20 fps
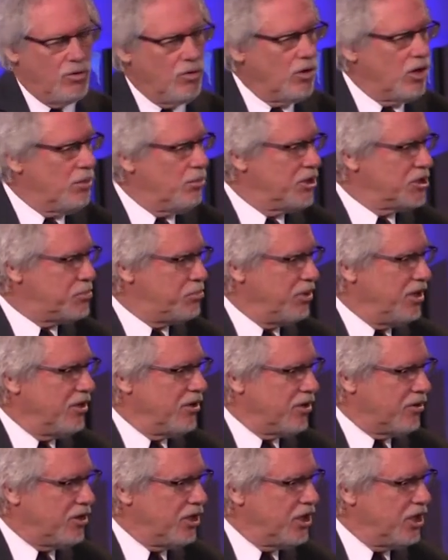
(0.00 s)
Well, it must
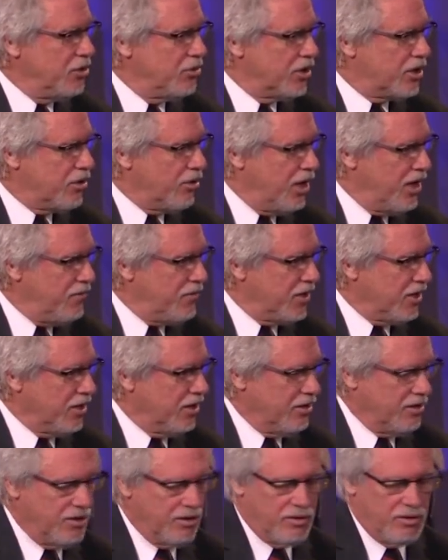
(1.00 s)
be the thing you were craving,
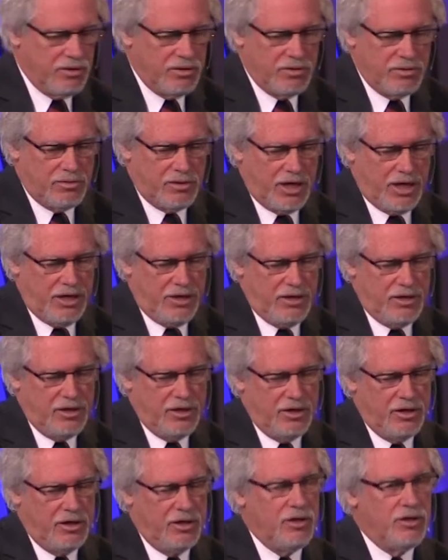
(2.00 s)
right?
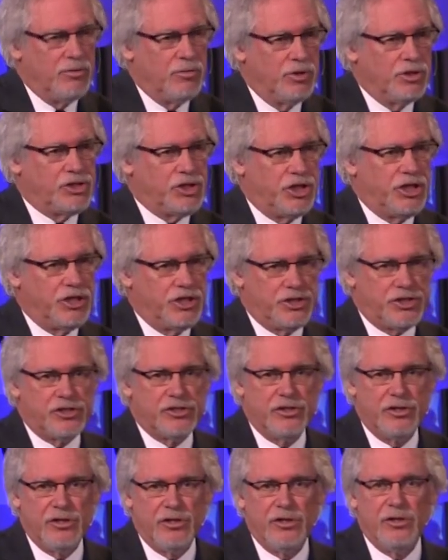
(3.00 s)
Which
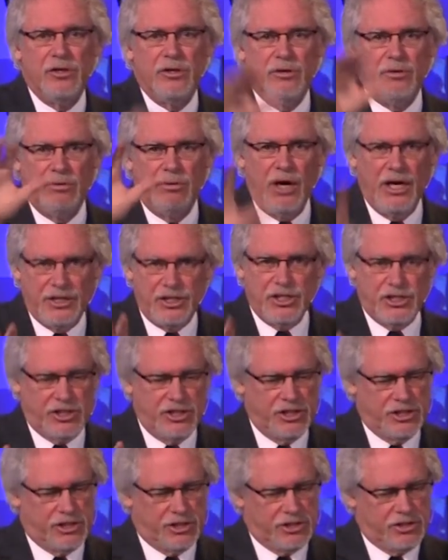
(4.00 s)
is
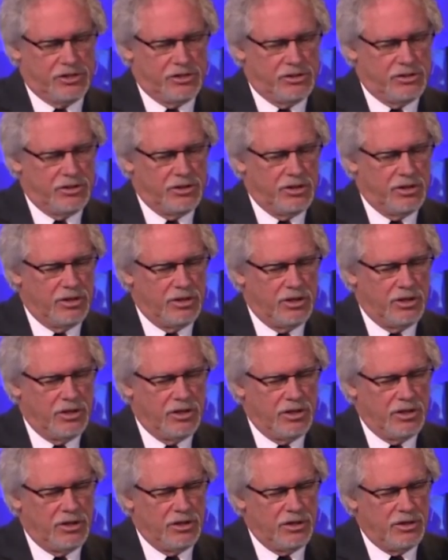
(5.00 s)
righteousness.
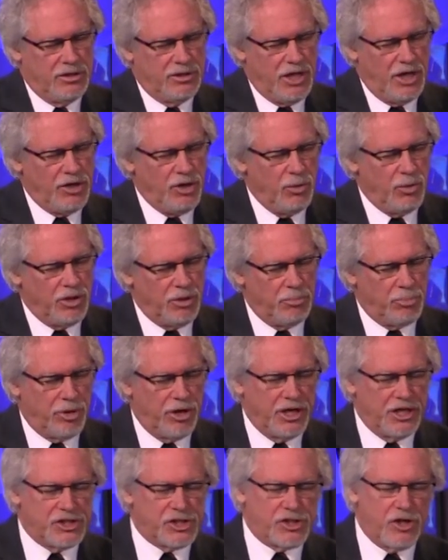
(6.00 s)
Now you wouldn't
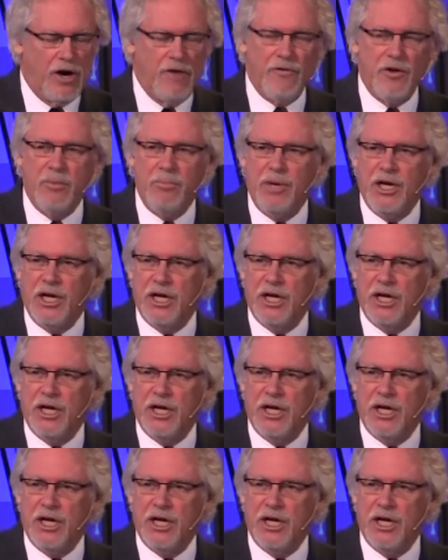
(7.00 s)
bring a starving